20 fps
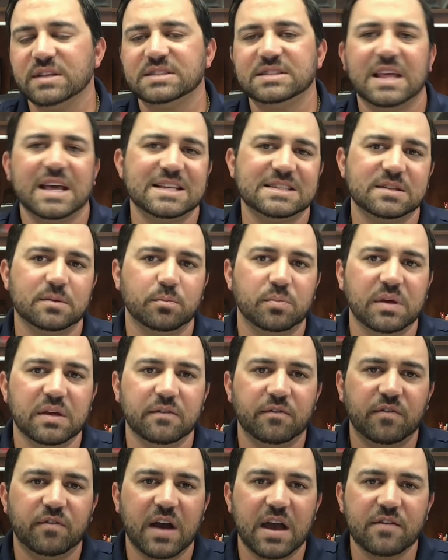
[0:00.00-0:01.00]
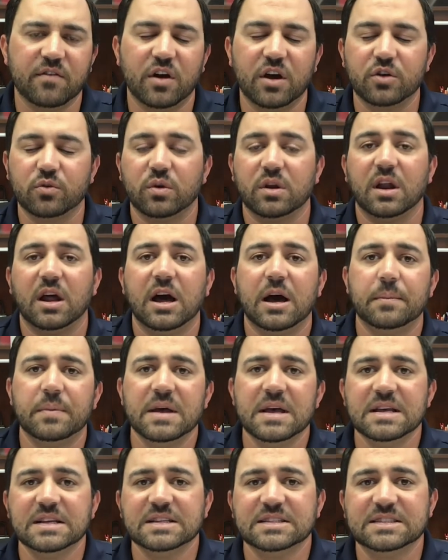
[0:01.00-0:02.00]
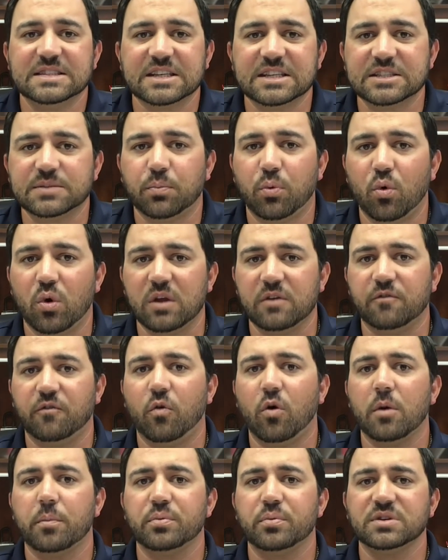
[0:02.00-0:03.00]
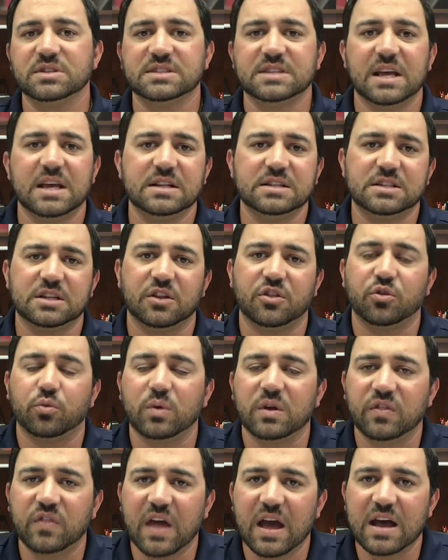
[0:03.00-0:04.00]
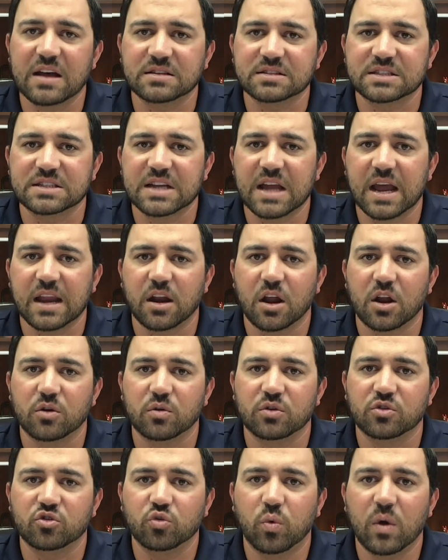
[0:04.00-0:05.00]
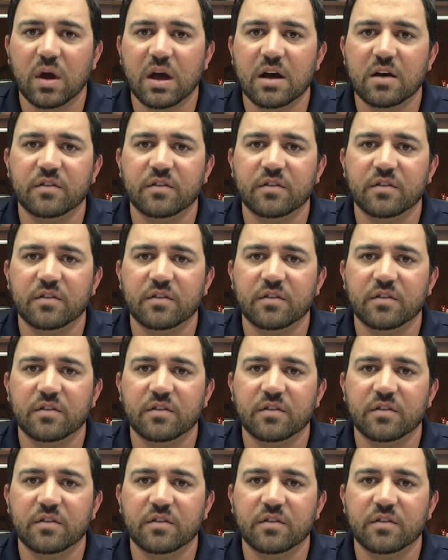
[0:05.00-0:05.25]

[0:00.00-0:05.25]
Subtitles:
The S&P 500 up 6.4% to 3,912.